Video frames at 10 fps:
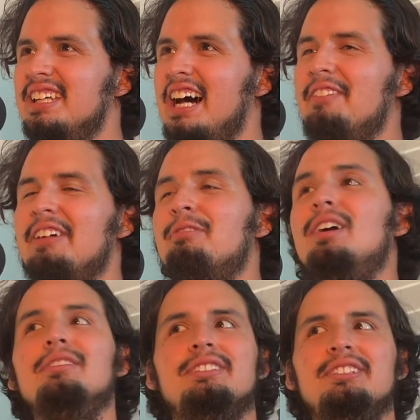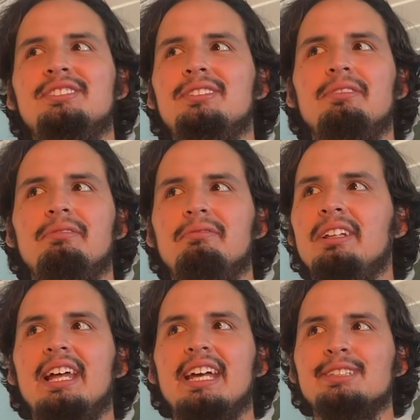I'm whoa, dude, Stuart,
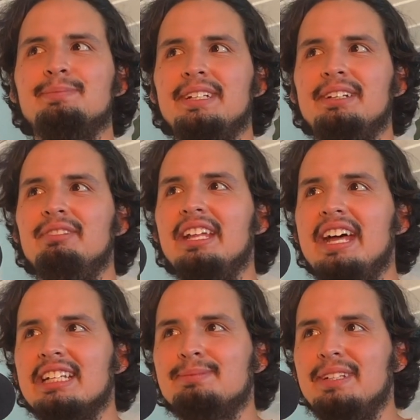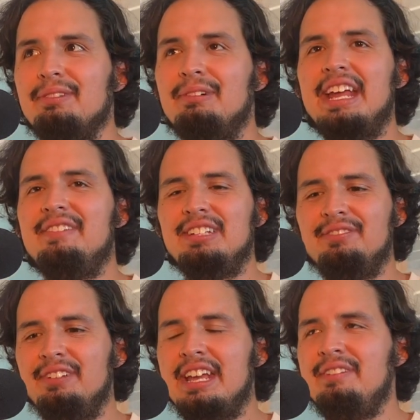relax, buddy. Relax, buddy.
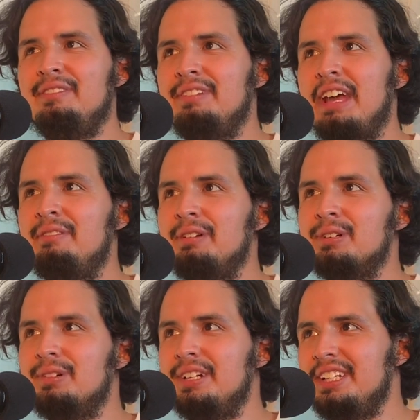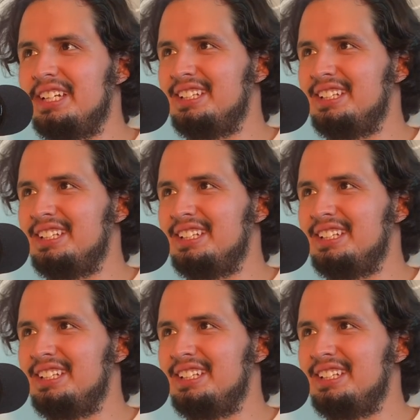We're not even having recorded yet.